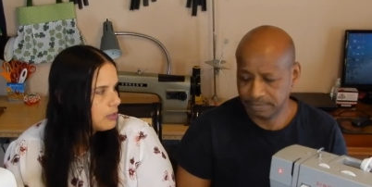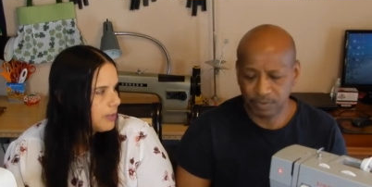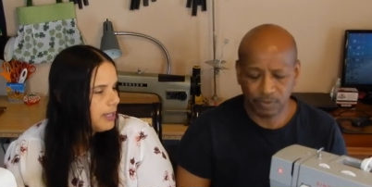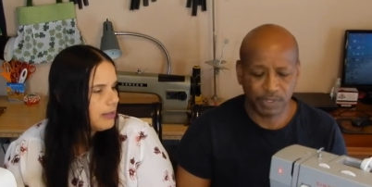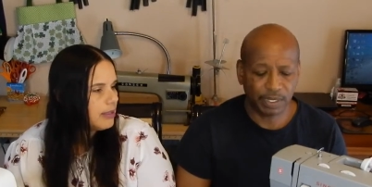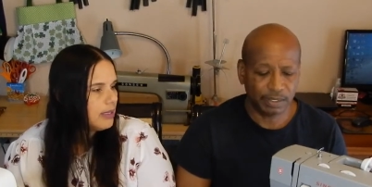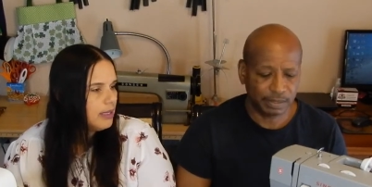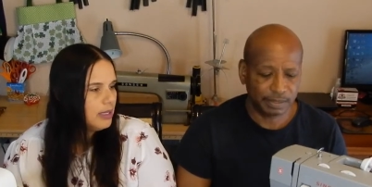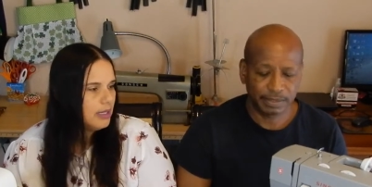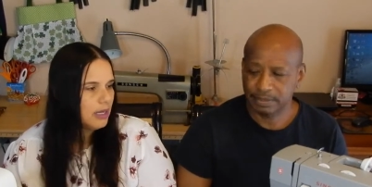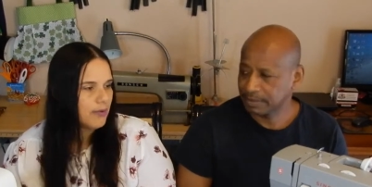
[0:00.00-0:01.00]
Speaker 1: hmm. to it? Oh, yeah.
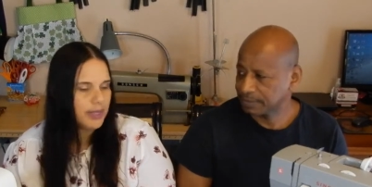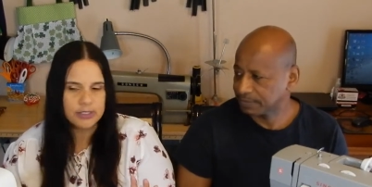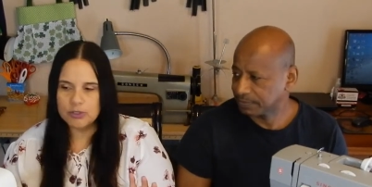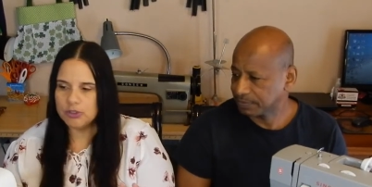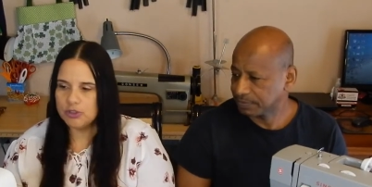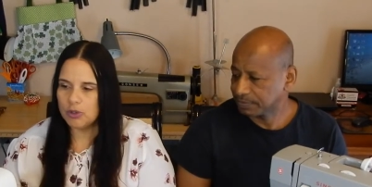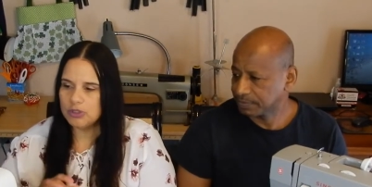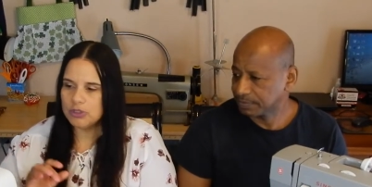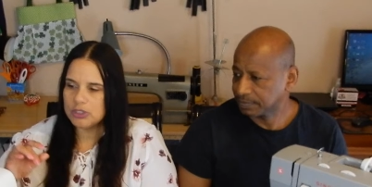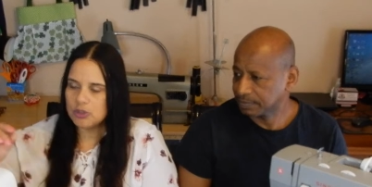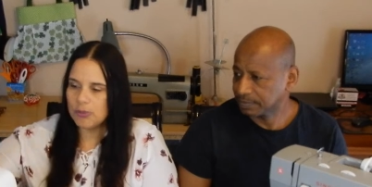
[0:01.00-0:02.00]
All right, so Joe
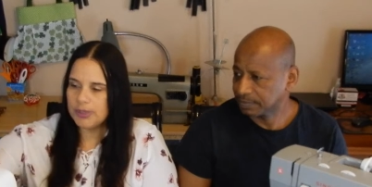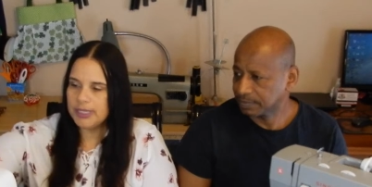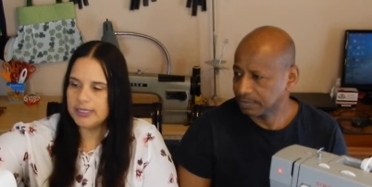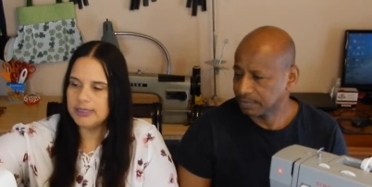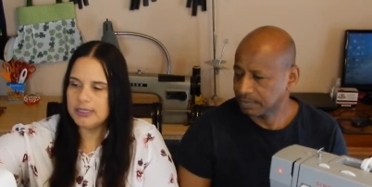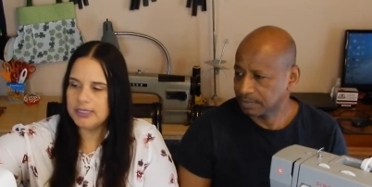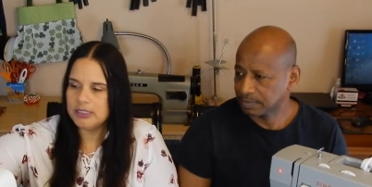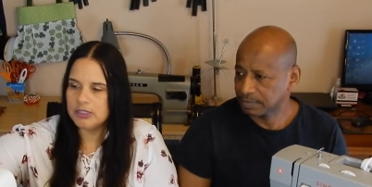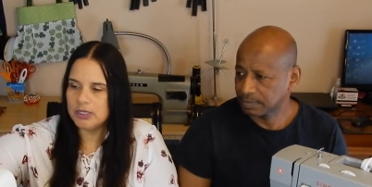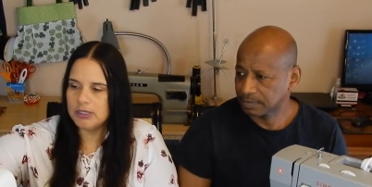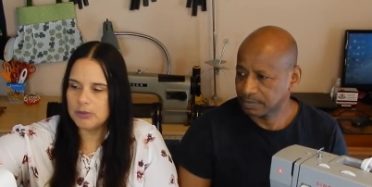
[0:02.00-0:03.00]
just told me that
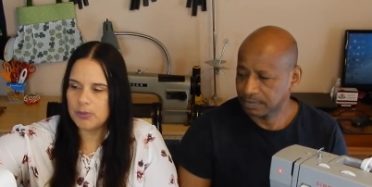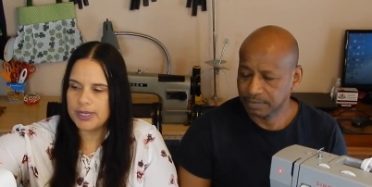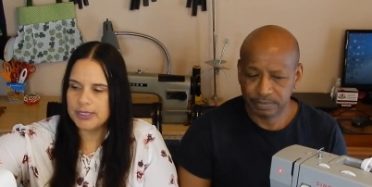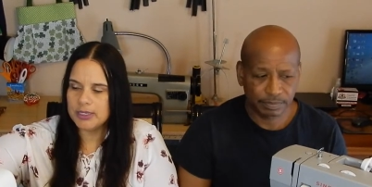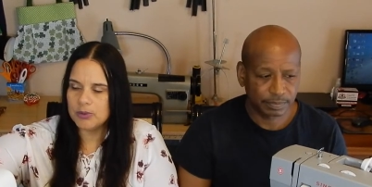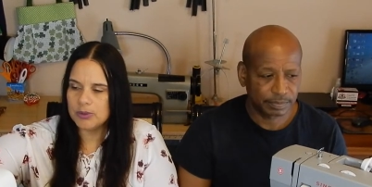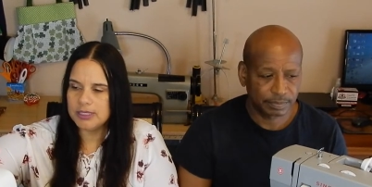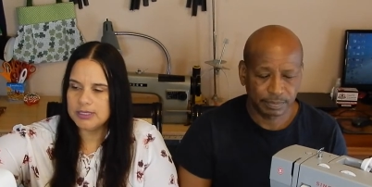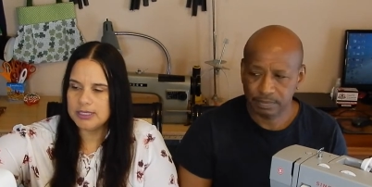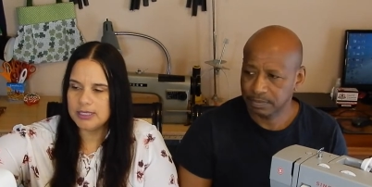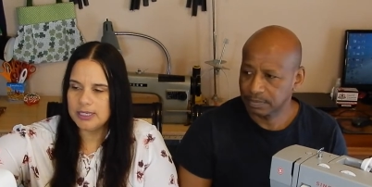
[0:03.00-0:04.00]
this thread can only
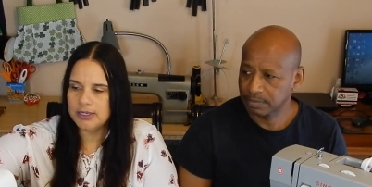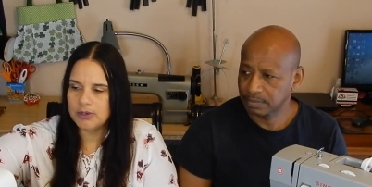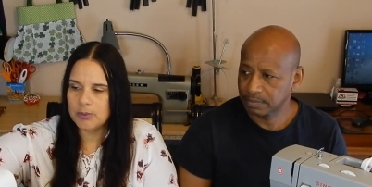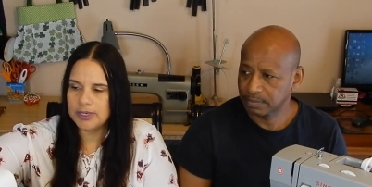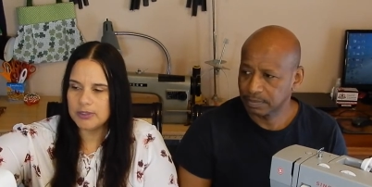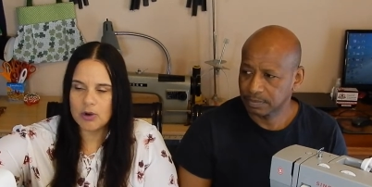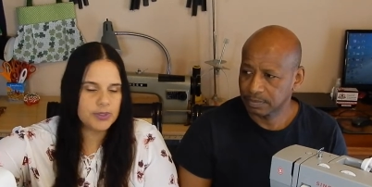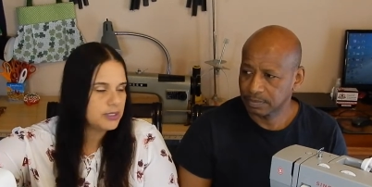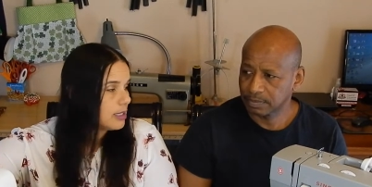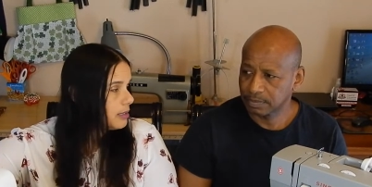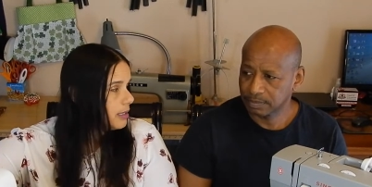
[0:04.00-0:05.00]
sit here, what,
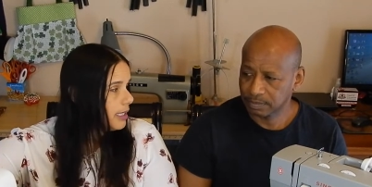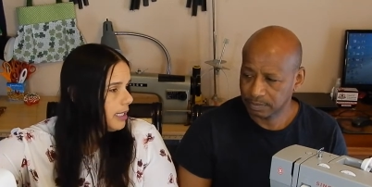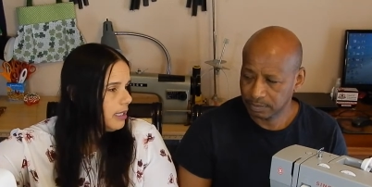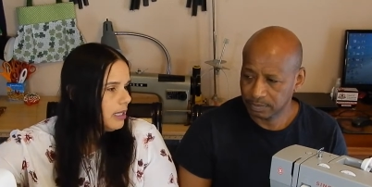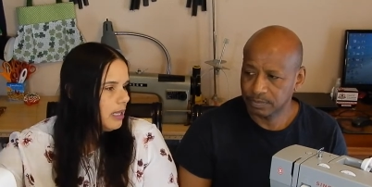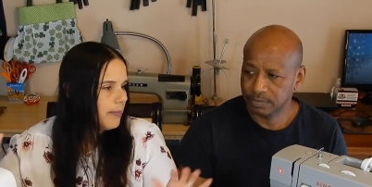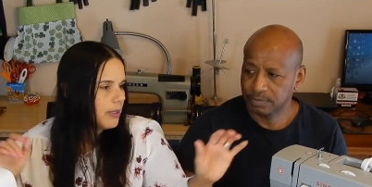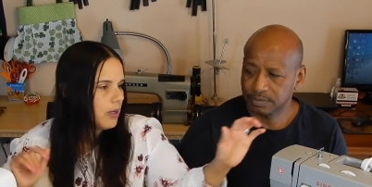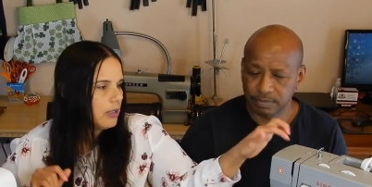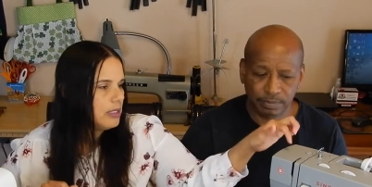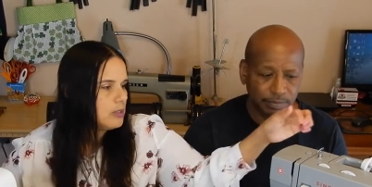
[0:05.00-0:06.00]
horizontally? Mm -hmm. But
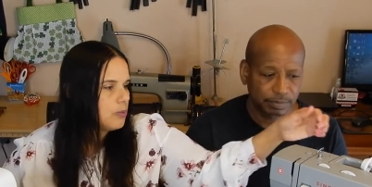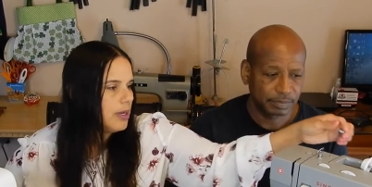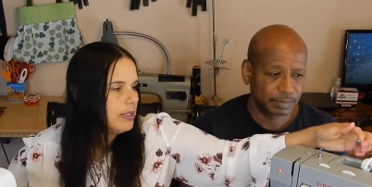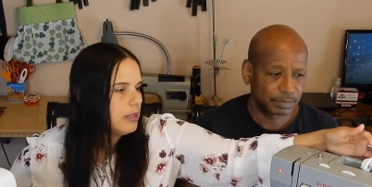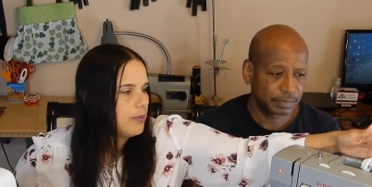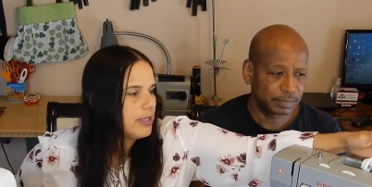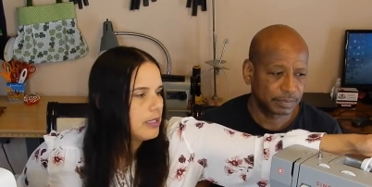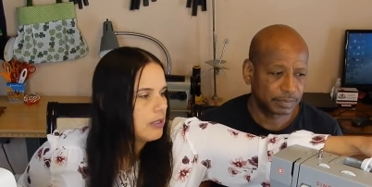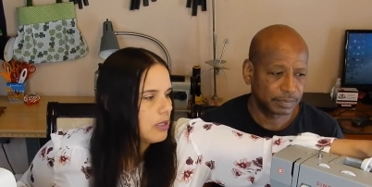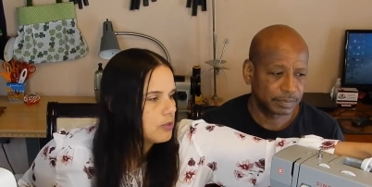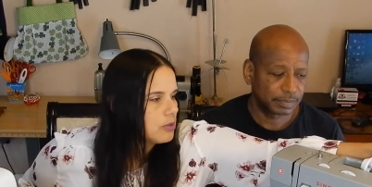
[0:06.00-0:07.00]
on this one, the thread
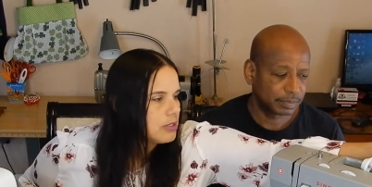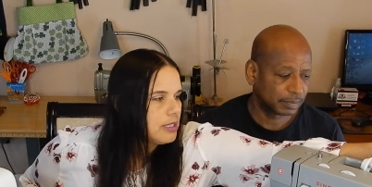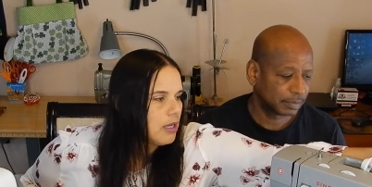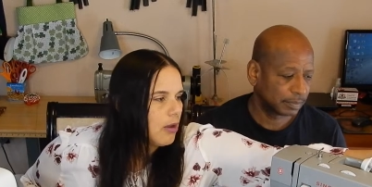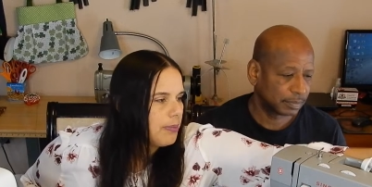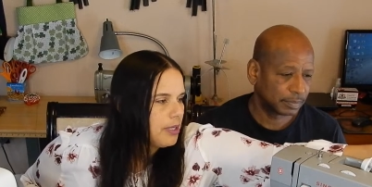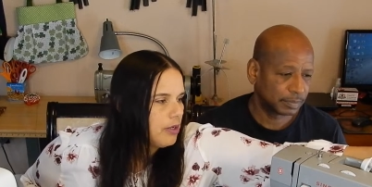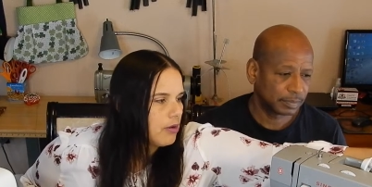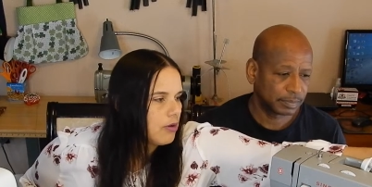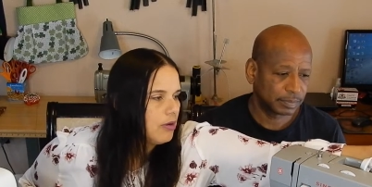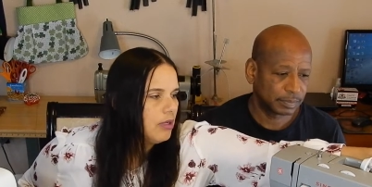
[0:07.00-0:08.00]
could also sit up
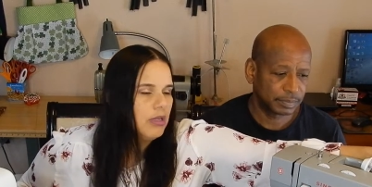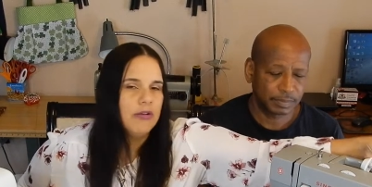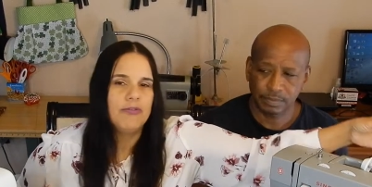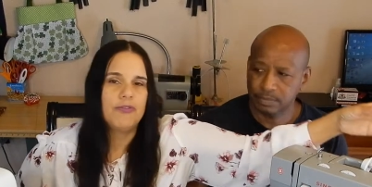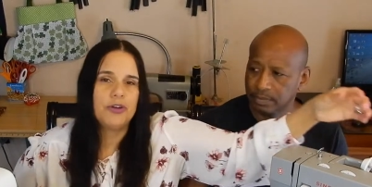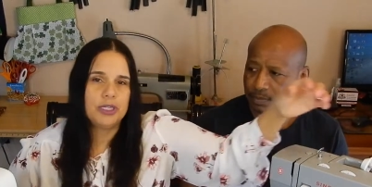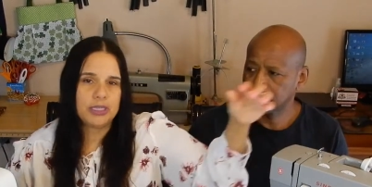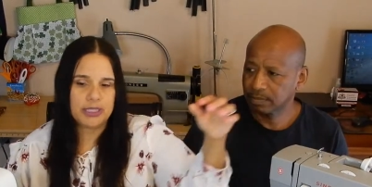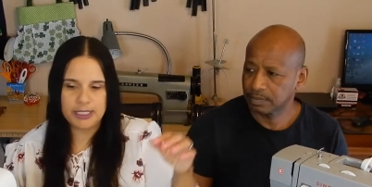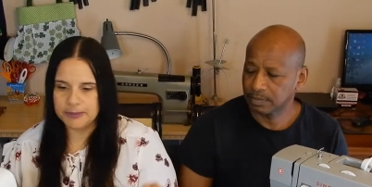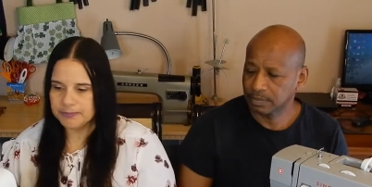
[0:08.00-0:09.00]
here
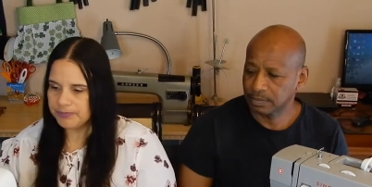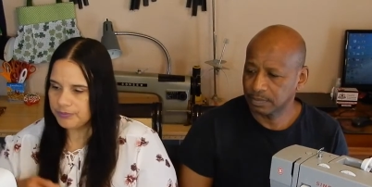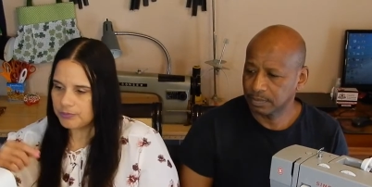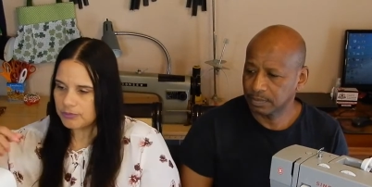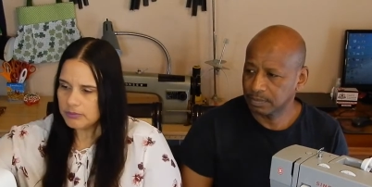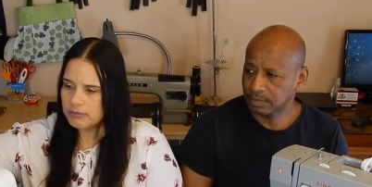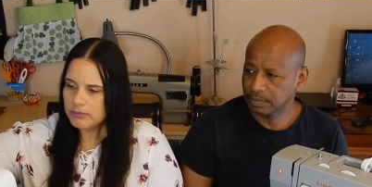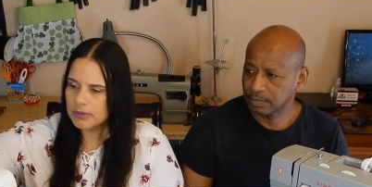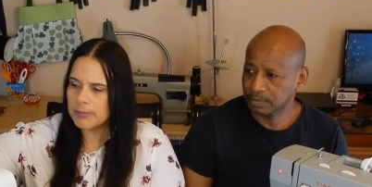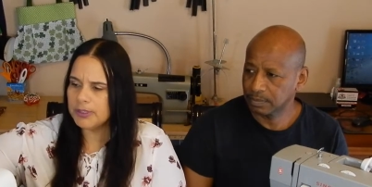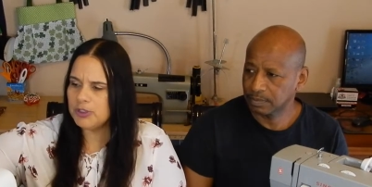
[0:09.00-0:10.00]
vertically
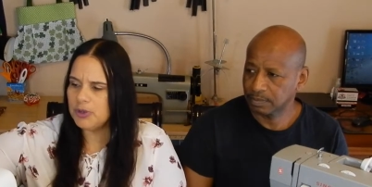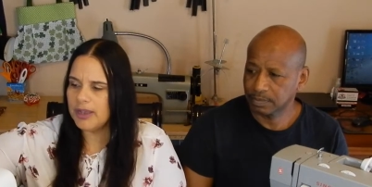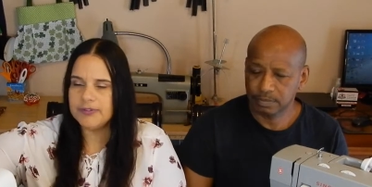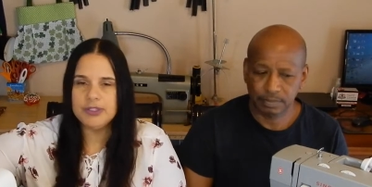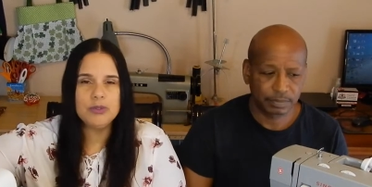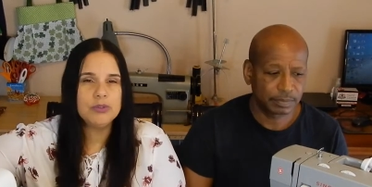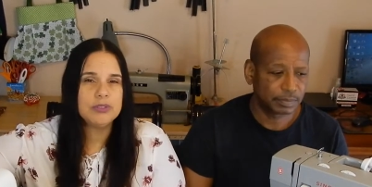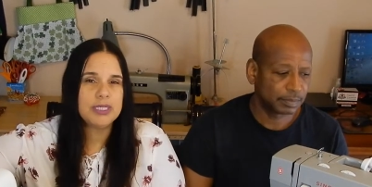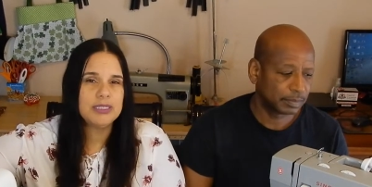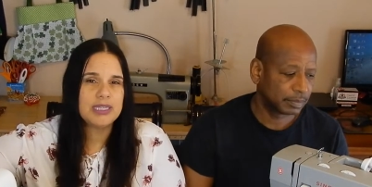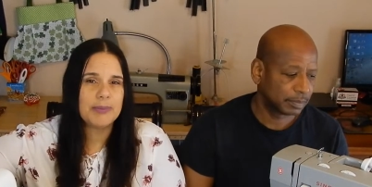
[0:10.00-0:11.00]
but you have to use
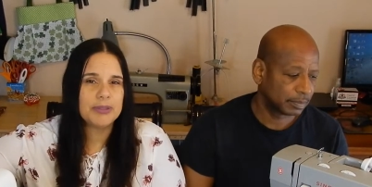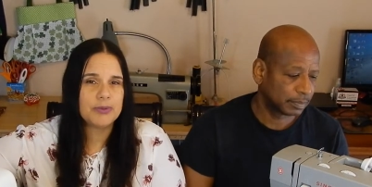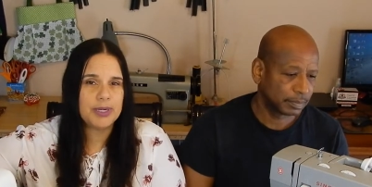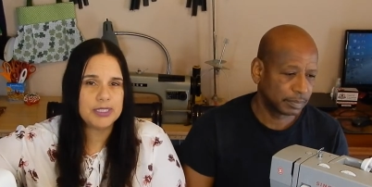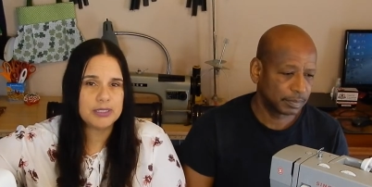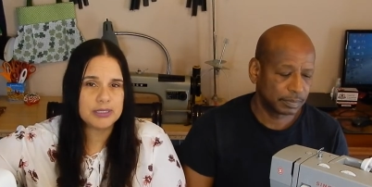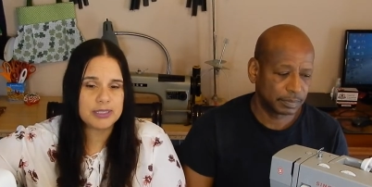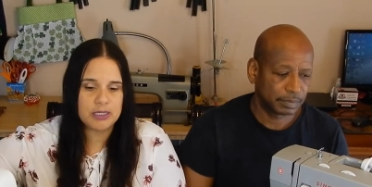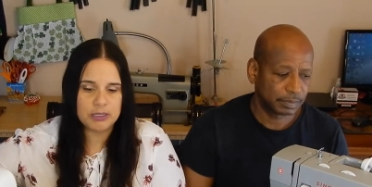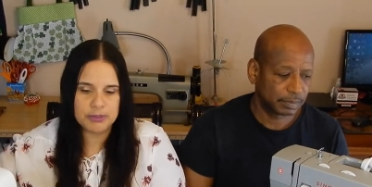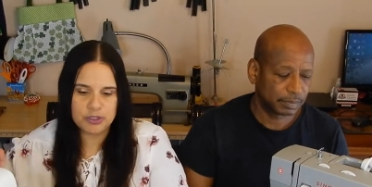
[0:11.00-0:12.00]
these type of threads to
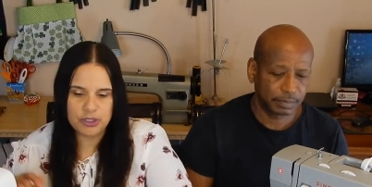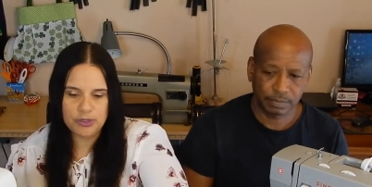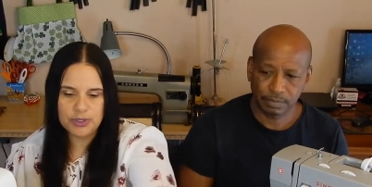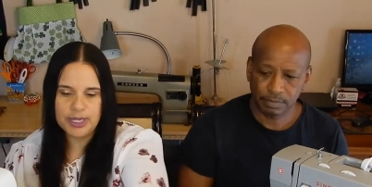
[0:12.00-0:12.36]
sit on the machine.